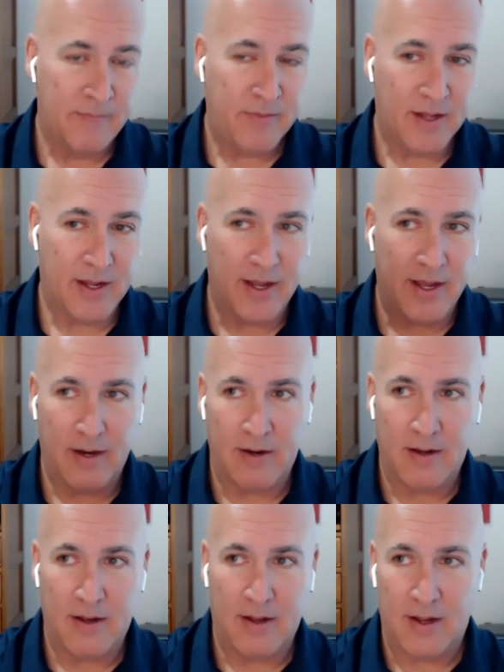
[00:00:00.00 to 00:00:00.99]

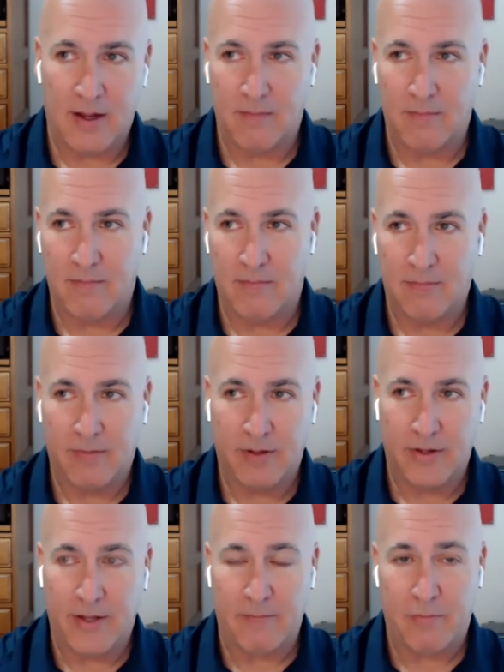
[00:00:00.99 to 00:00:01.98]
And um,
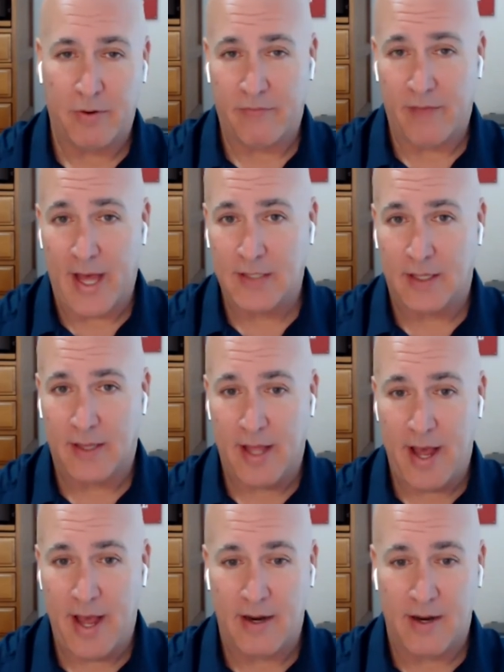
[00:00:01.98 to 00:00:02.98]
you get pretty fast at
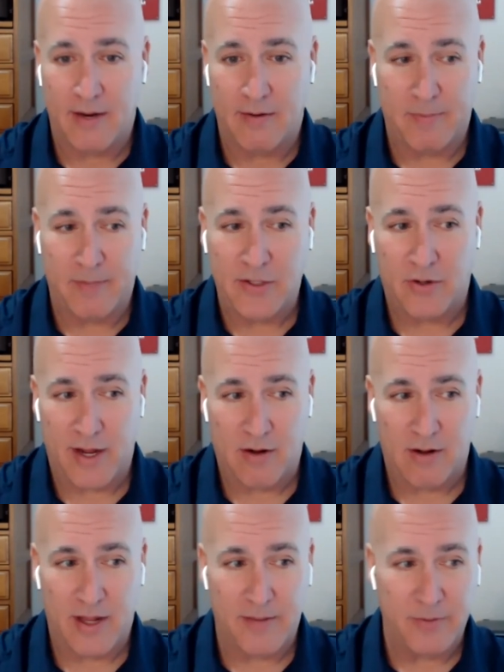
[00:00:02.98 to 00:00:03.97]
that, and especially on
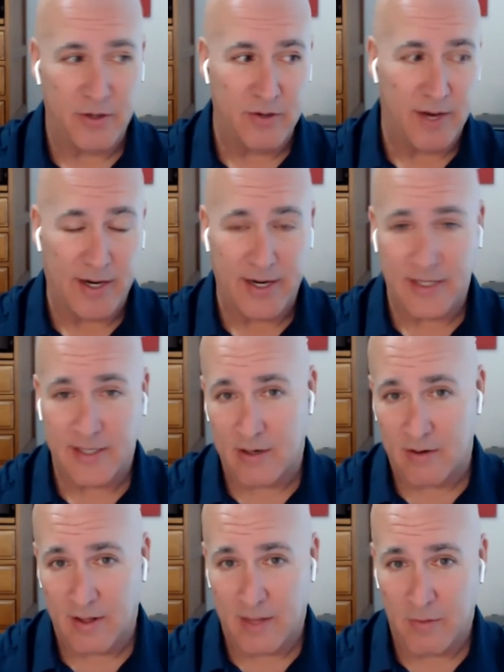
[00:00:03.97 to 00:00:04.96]
health claims, you can write a decent
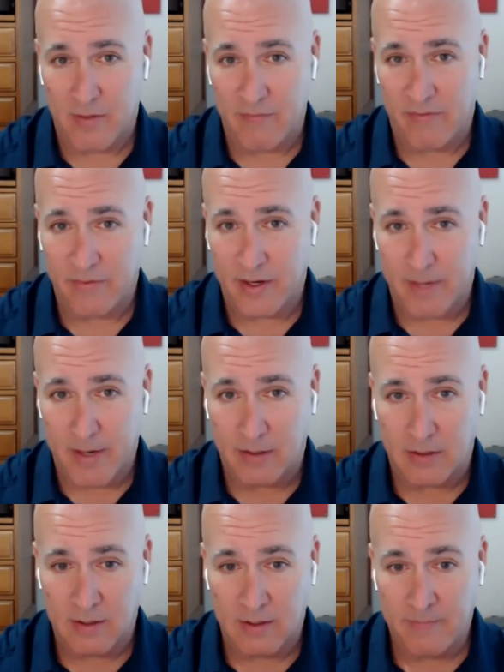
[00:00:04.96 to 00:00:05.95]
health claim within fifteen
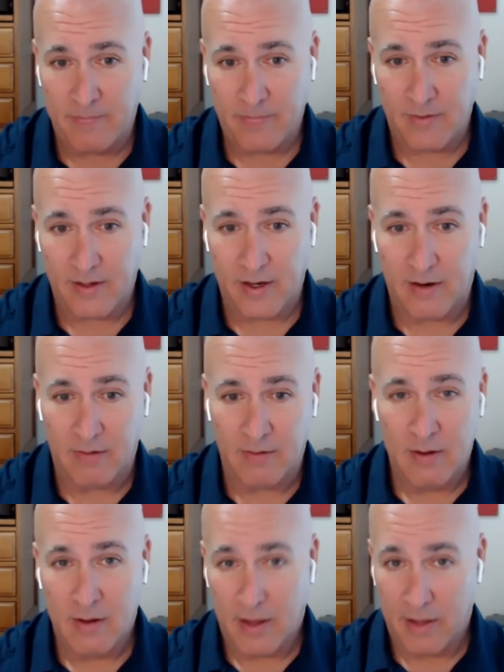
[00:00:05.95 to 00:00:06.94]
minutes. You know,
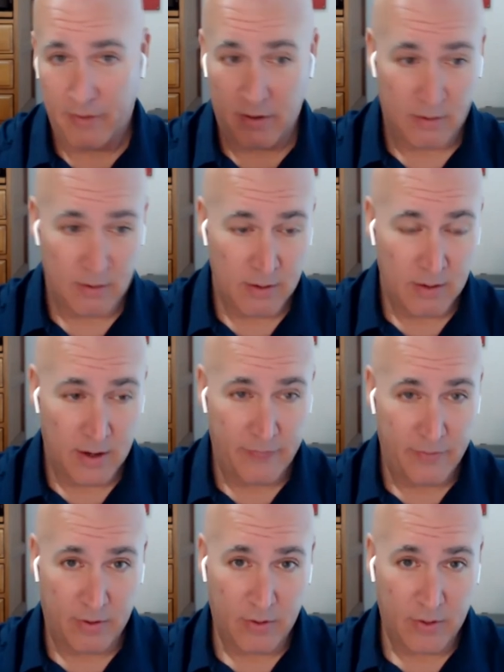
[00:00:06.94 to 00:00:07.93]
if you're
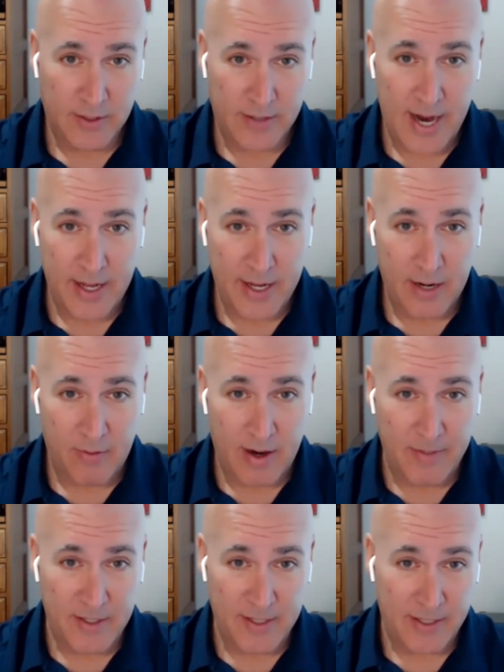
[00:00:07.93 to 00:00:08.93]
if you're Chris Stanley, you can write
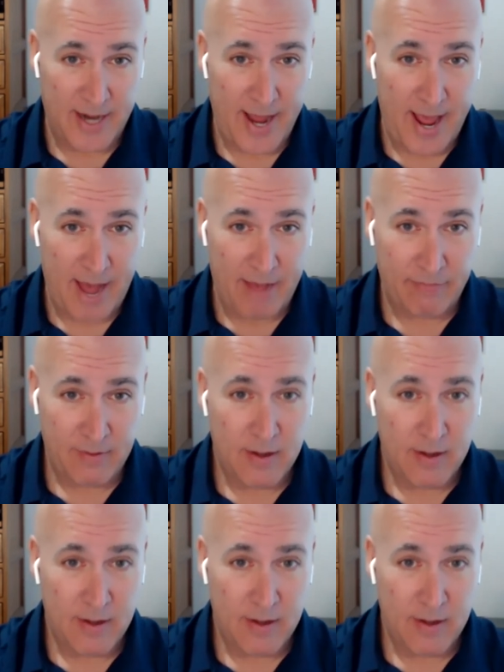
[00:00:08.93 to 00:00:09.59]
them in six and a half.